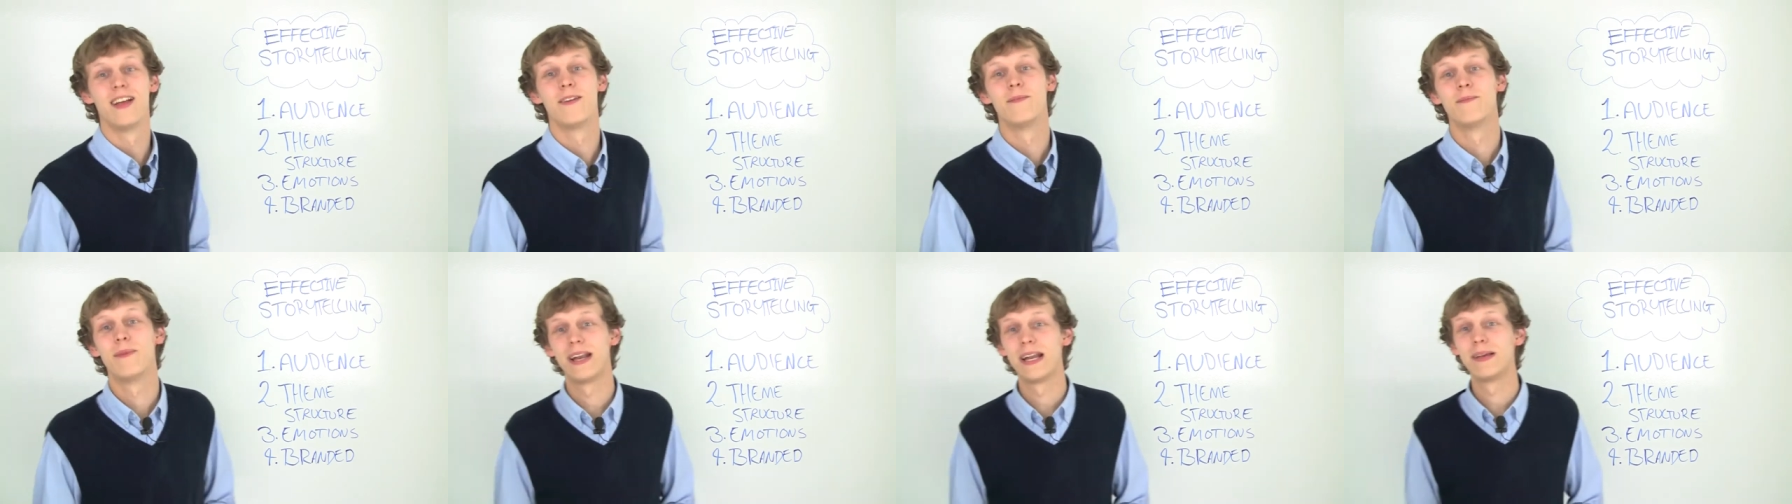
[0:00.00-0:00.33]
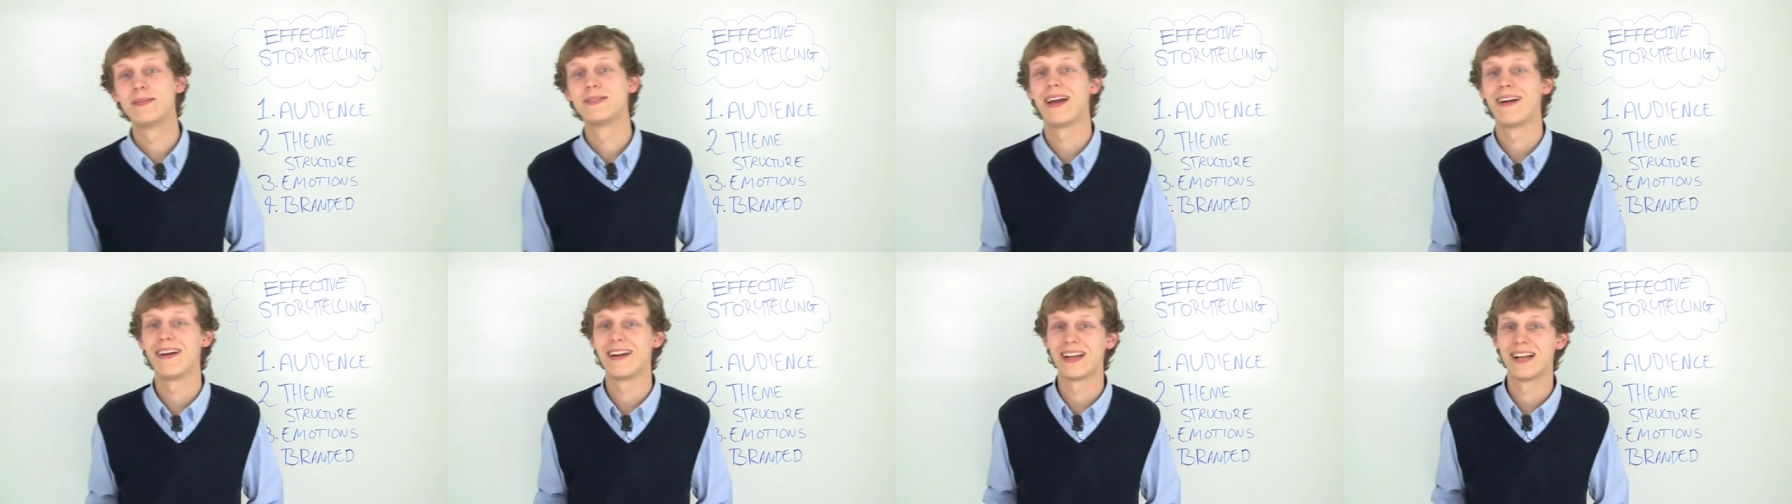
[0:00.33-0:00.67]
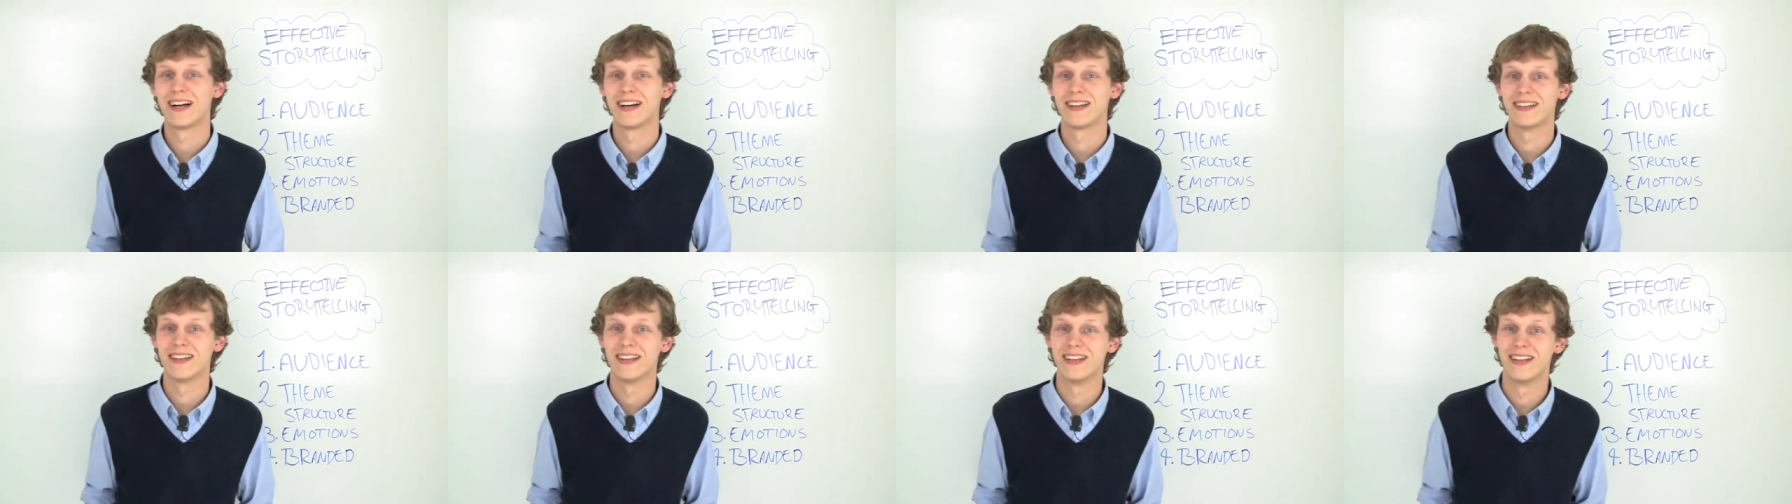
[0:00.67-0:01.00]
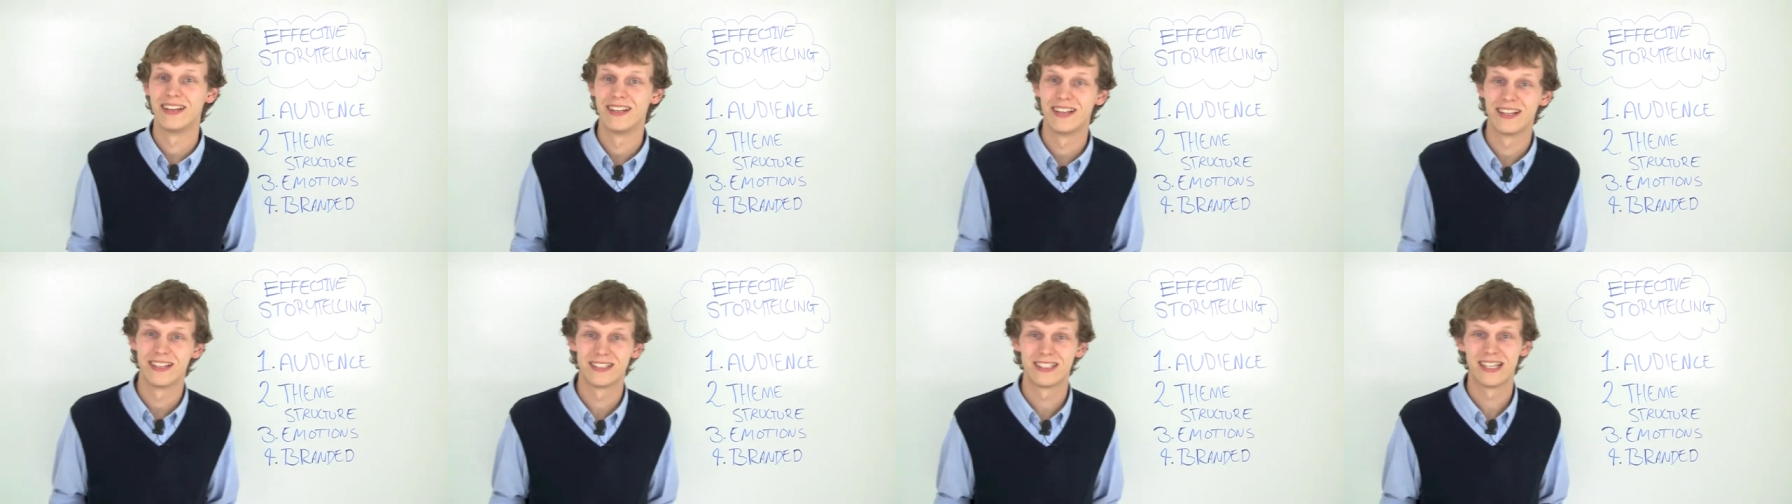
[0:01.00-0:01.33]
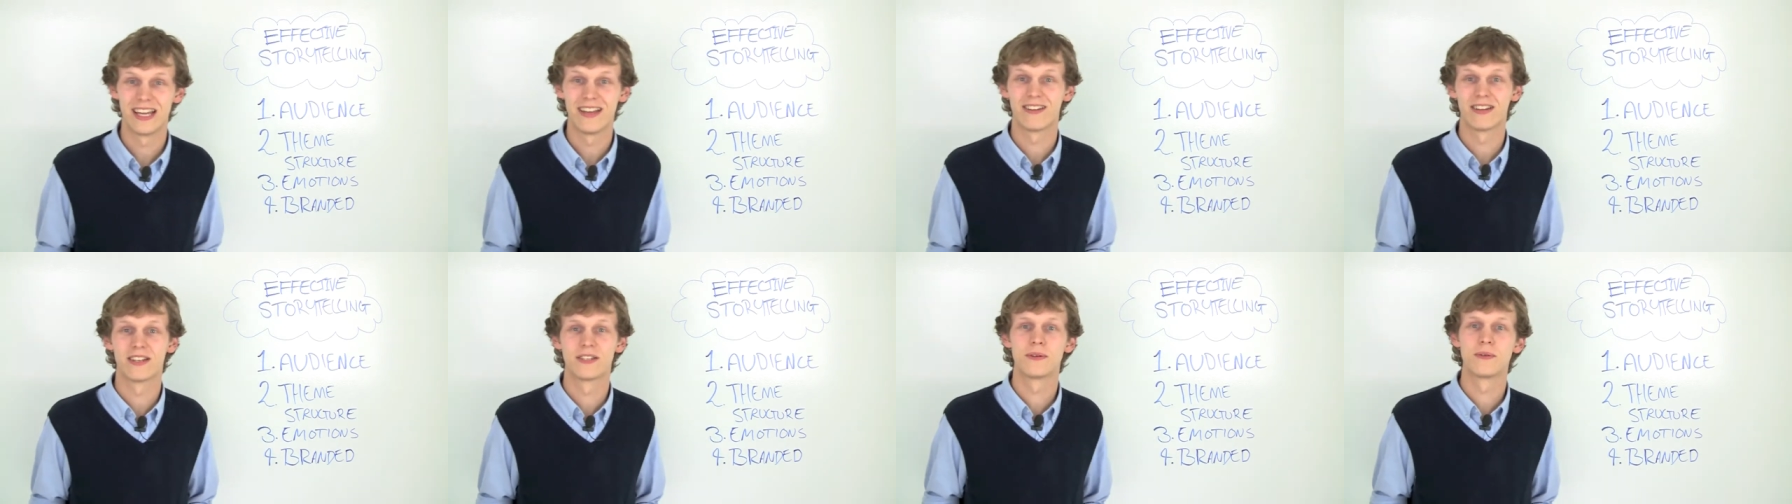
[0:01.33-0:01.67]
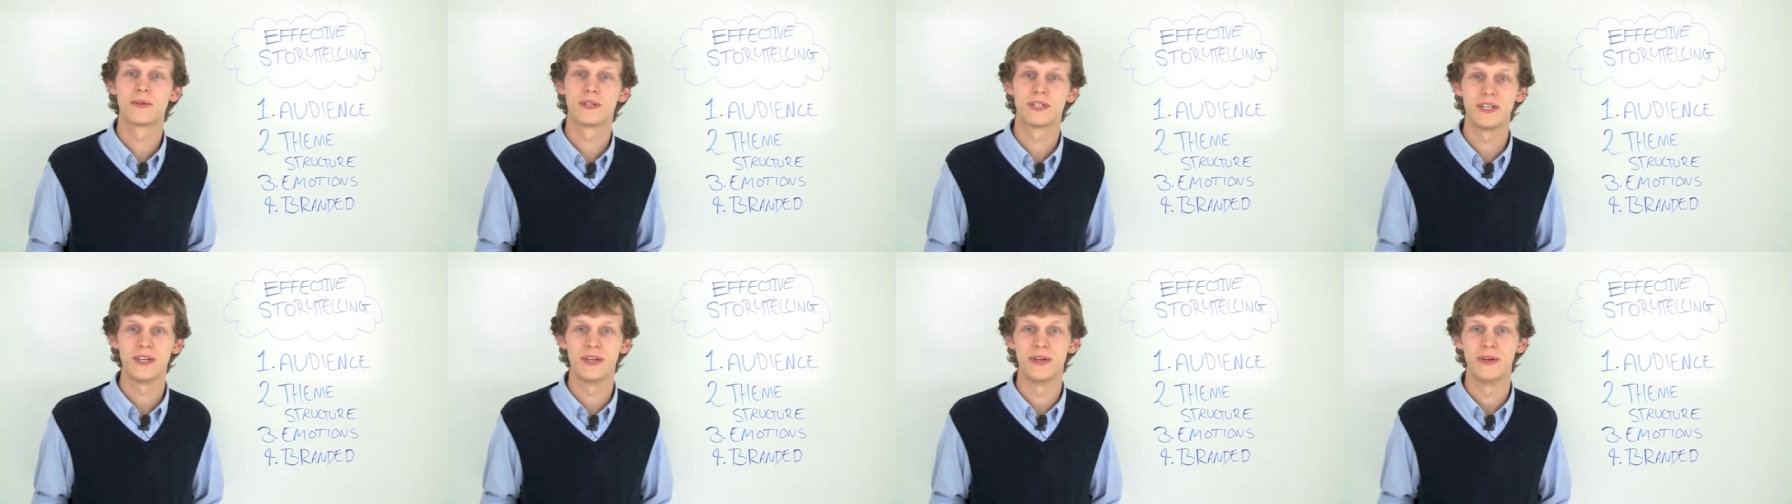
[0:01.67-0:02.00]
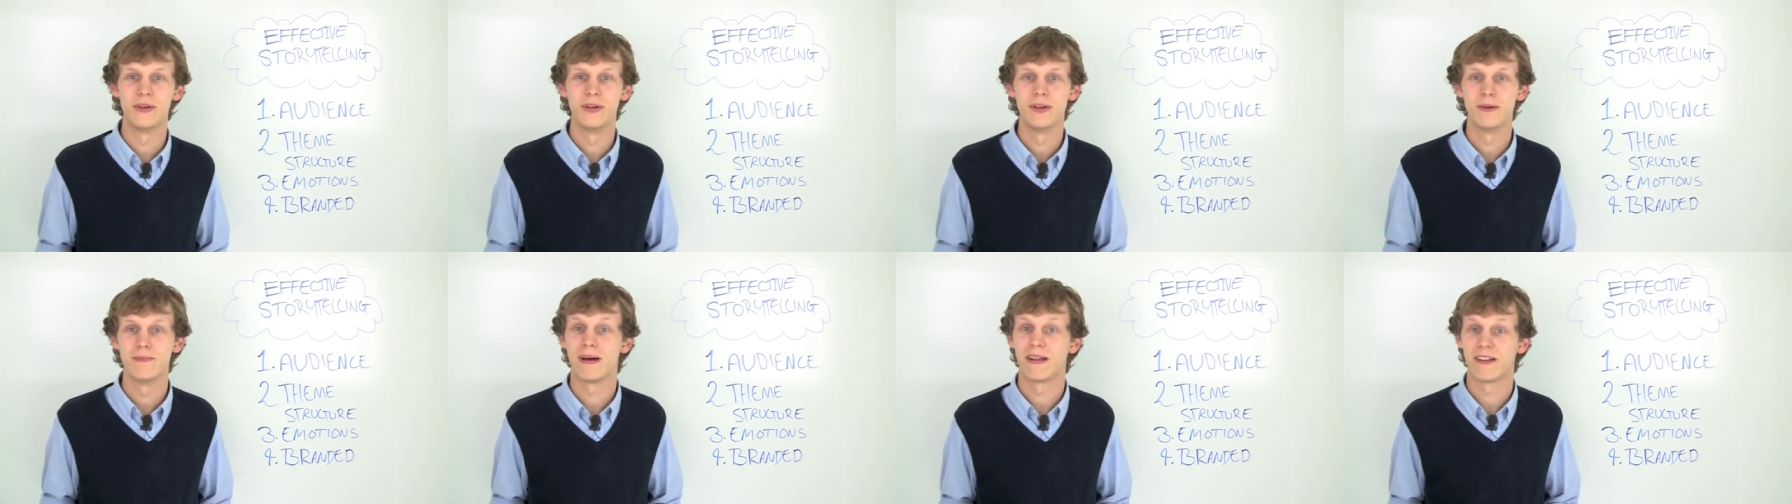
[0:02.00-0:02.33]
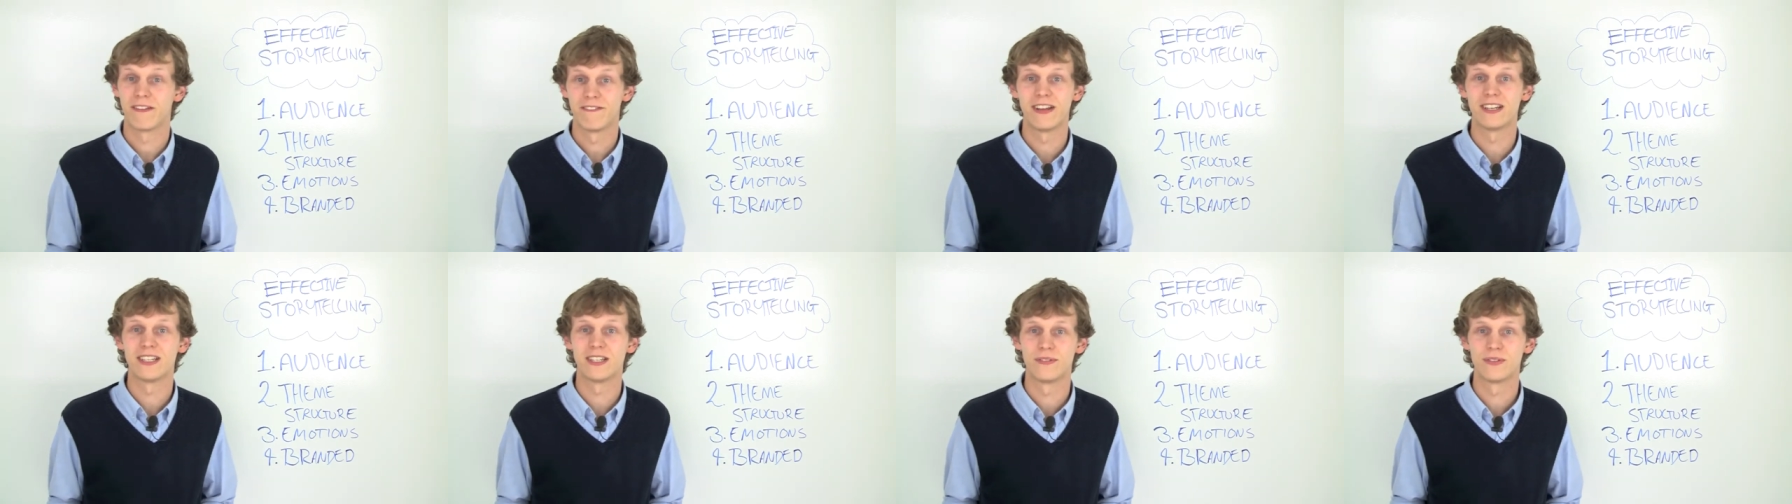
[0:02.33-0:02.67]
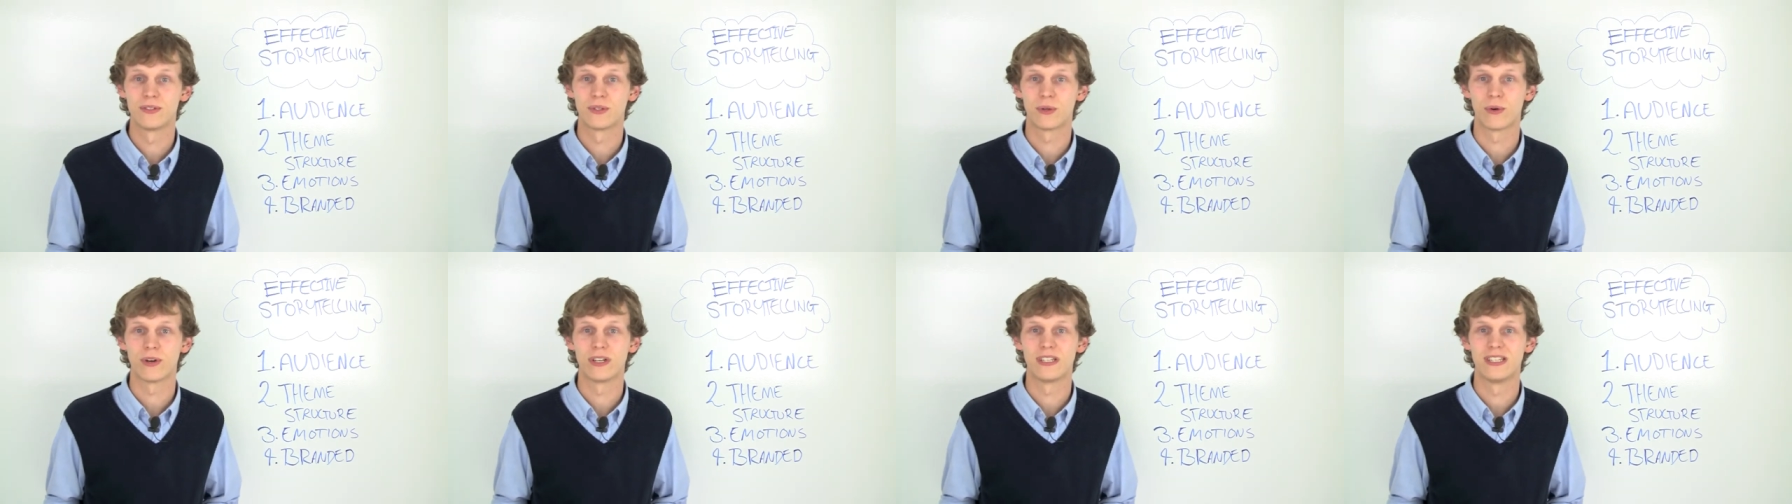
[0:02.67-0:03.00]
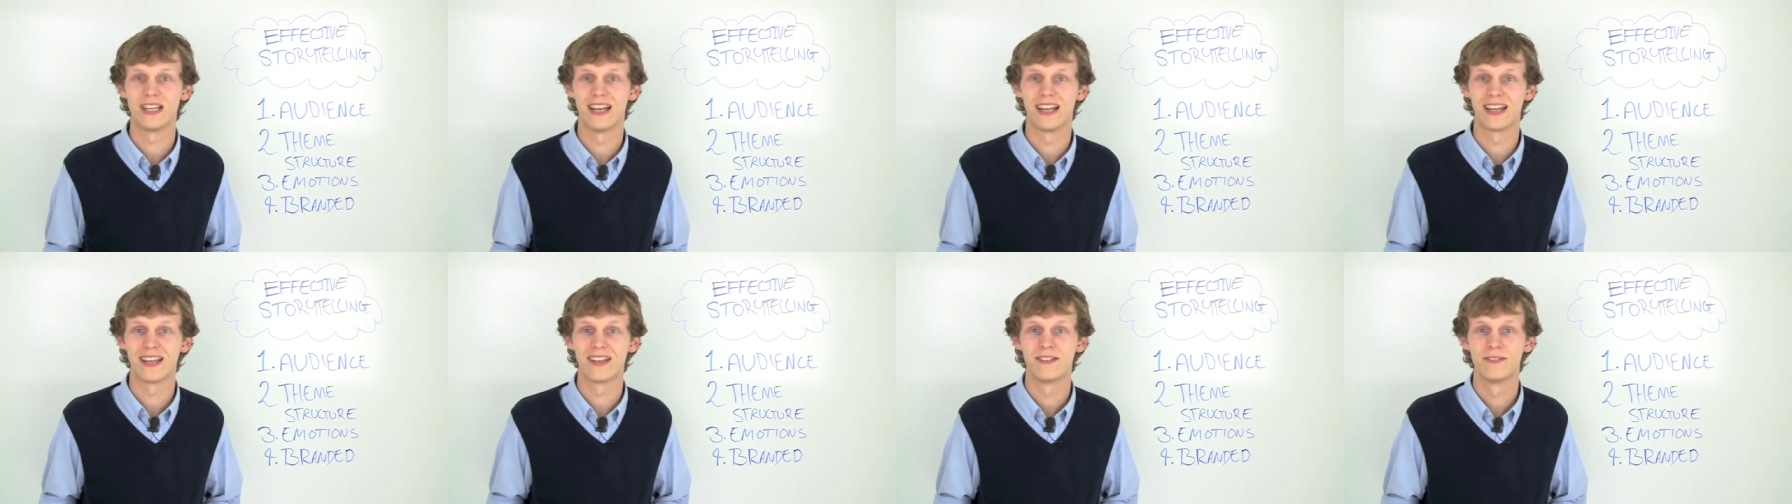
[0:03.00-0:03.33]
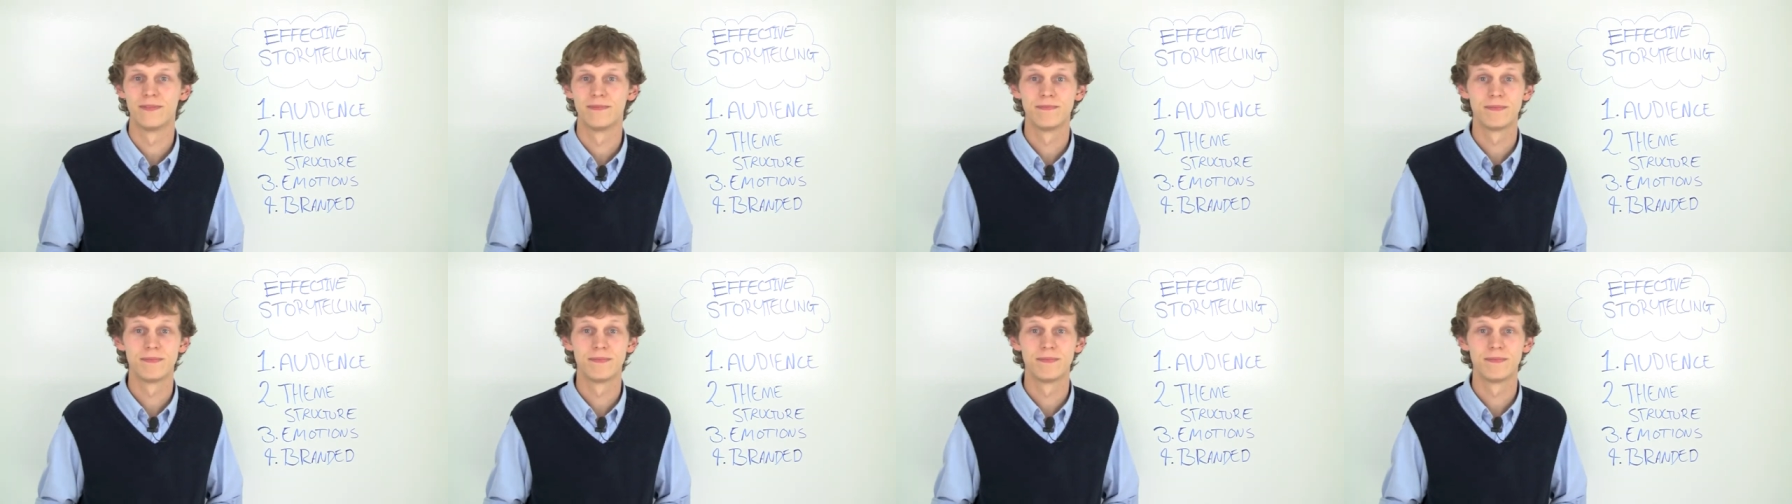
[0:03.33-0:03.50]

My name's Harry Gardner, and today I'm going to talk to you about effective storytelling.